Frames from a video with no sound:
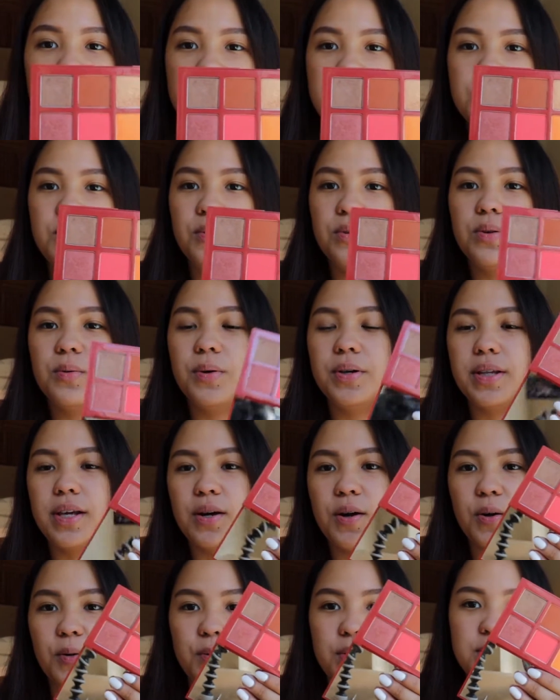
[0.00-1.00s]
This is the one I
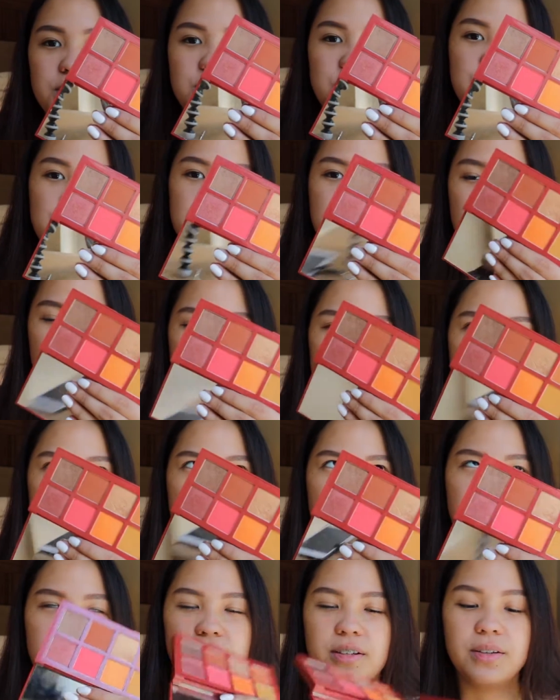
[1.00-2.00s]
always use on my
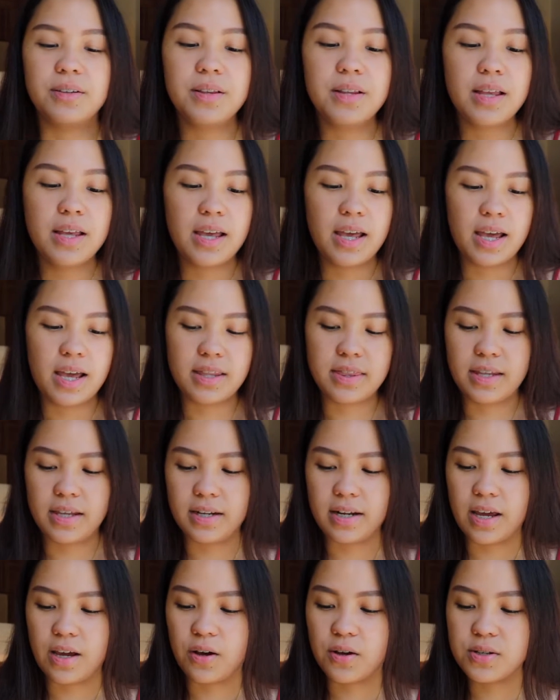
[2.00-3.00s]
channel. And
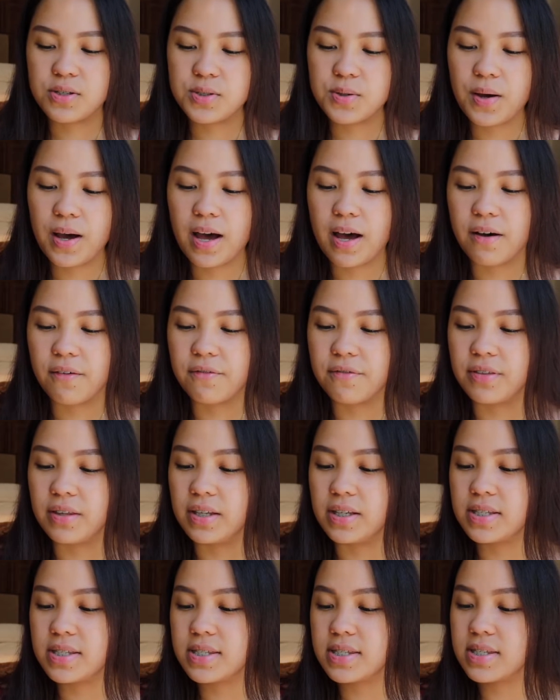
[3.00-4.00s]
then I also have
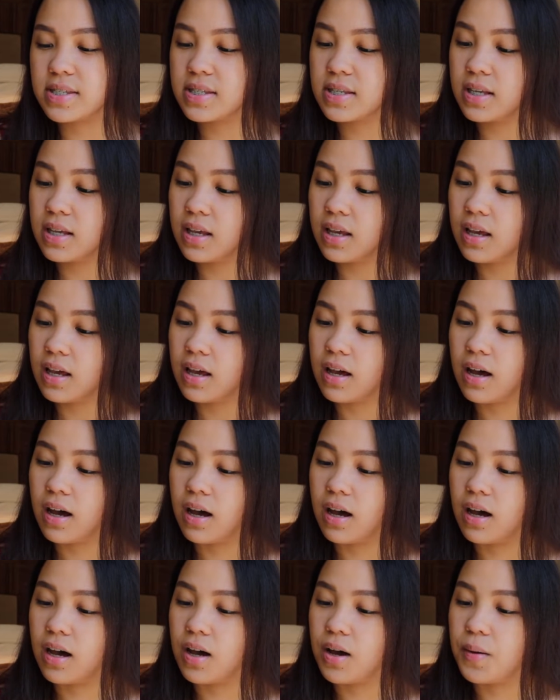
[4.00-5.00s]
this
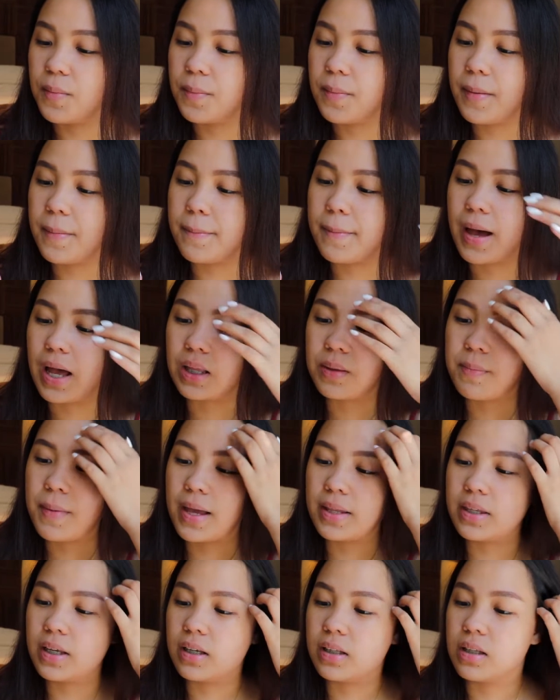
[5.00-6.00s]

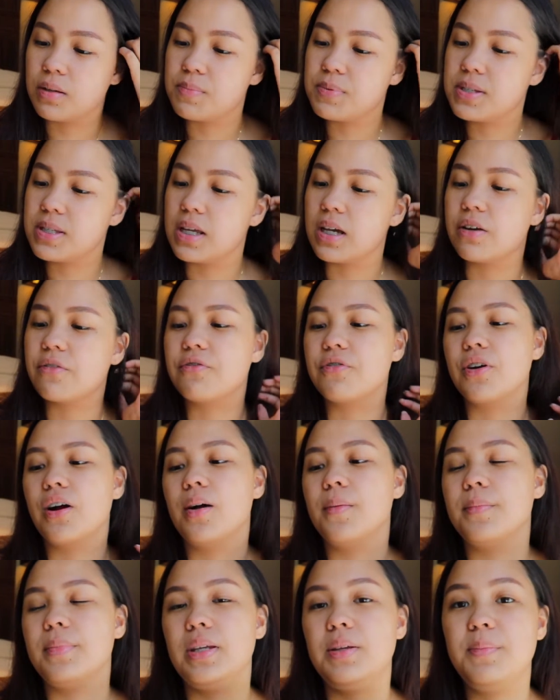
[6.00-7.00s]
matte lipstick
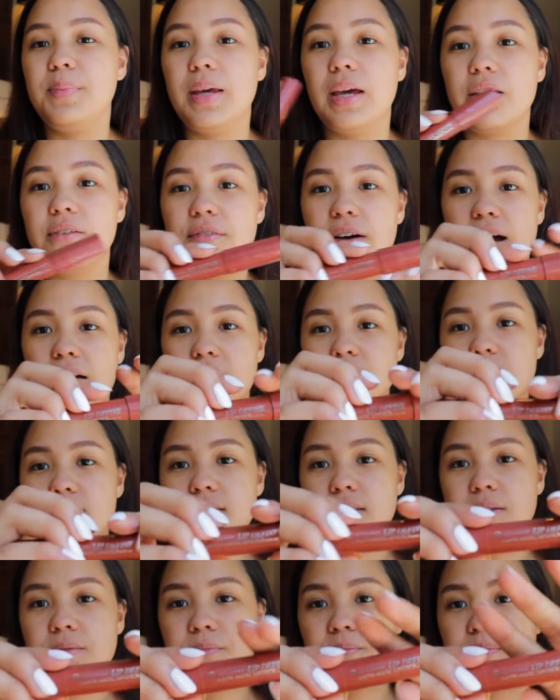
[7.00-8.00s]
from EB Advanced.